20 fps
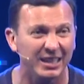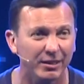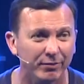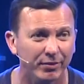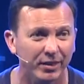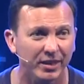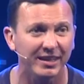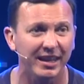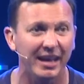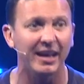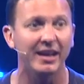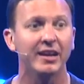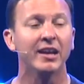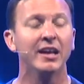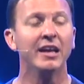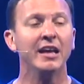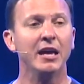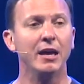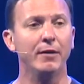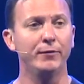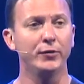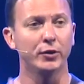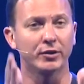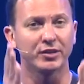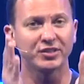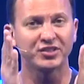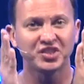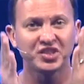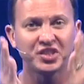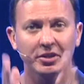of the day, if you're
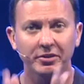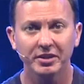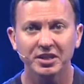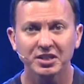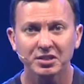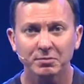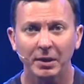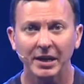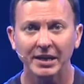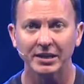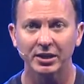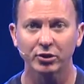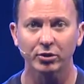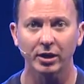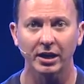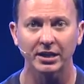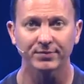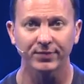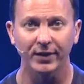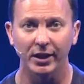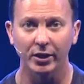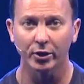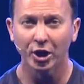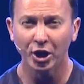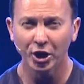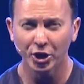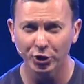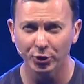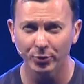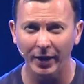a serious minded Christ follower,
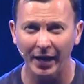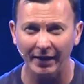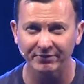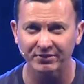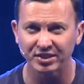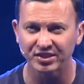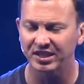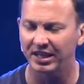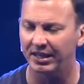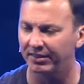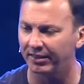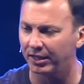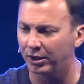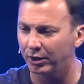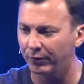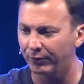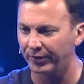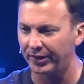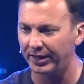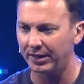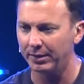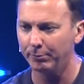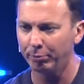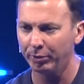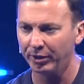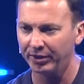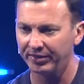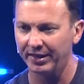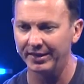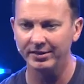you have to say, Thank you for that
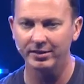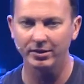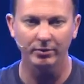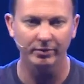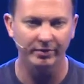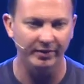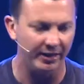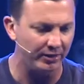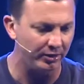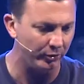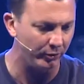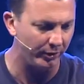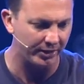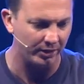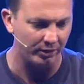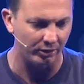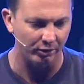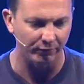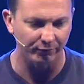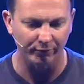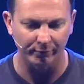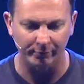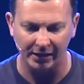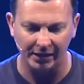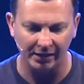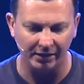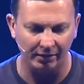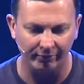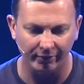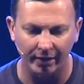input. Thank you. Thank you. I can learn from that.
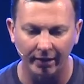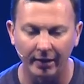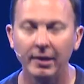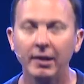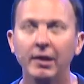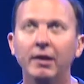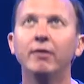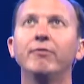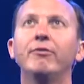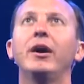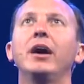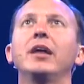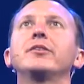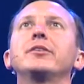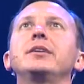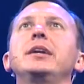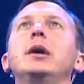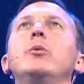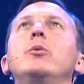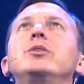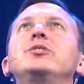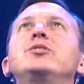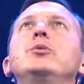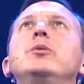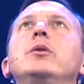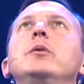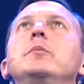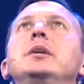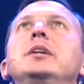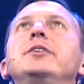I love that. Father, now what do you
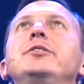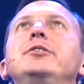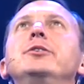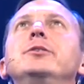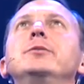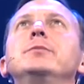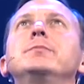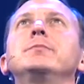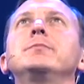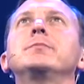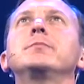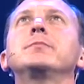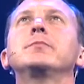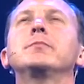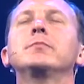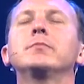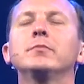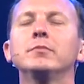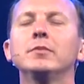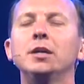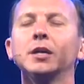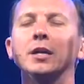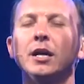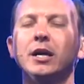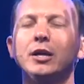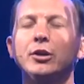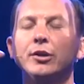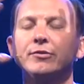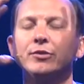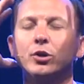want me to do?
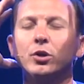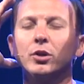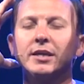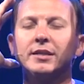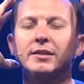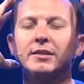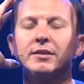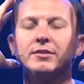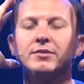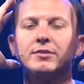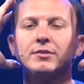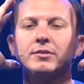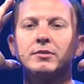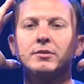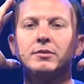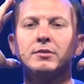You have to go like this.